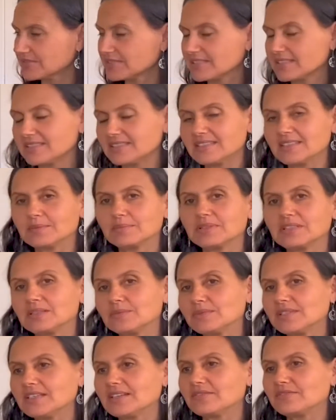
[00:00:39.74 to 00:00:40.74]
in there, but then
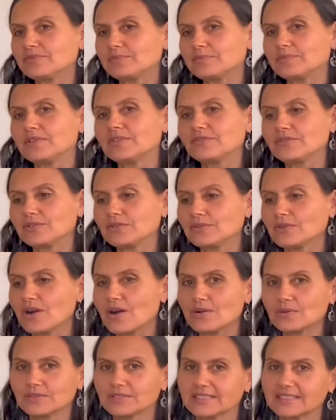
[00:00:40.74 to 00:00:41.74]
we have a few
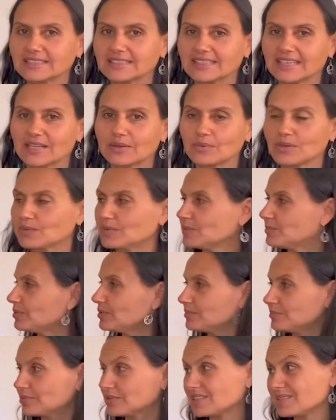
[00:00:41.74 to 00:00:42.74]
holes in the land where we put
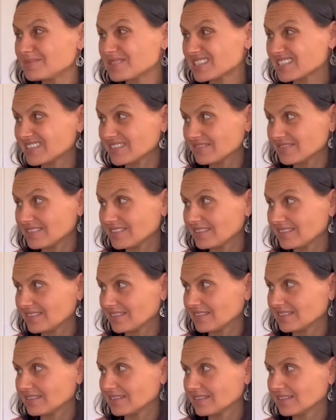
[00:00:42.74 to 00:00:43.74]
pretty much
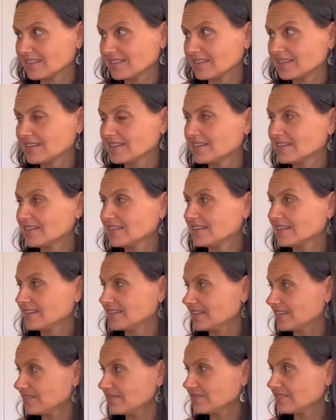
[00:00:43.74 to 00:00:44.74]
everything.
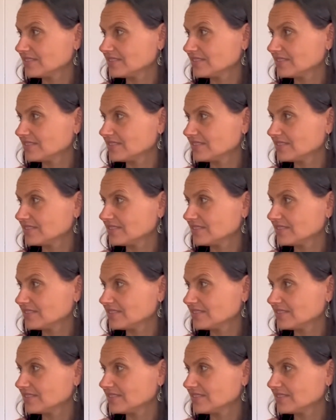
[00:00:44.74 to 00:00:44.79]
Everything.